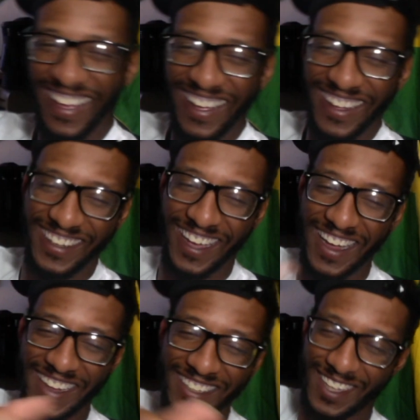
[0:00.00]
your
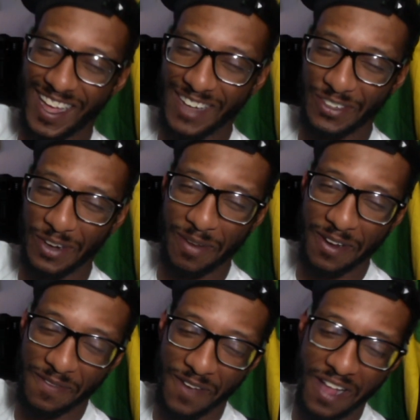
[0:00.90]
KSI tripping
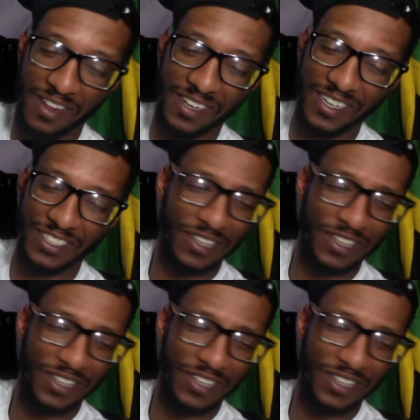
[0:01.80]
and falling? Dude,